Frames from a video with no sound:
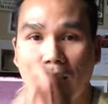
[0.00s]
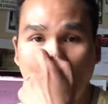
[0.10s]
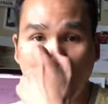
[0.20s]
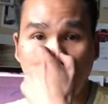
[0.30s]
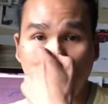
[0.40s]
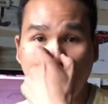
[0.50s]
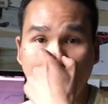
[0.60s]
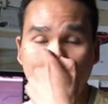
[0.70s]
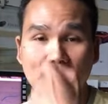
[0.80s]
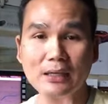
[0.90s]

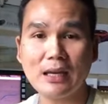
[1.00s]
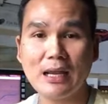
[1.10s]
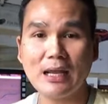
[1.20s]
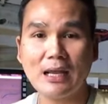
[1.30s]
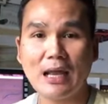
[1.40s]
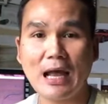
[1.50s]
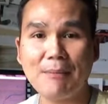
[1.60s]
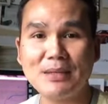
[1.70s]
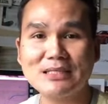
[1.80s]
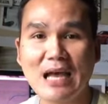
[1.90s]
Alan,
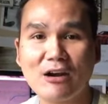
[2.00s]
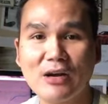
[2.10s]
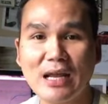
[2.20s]
happy Saturday.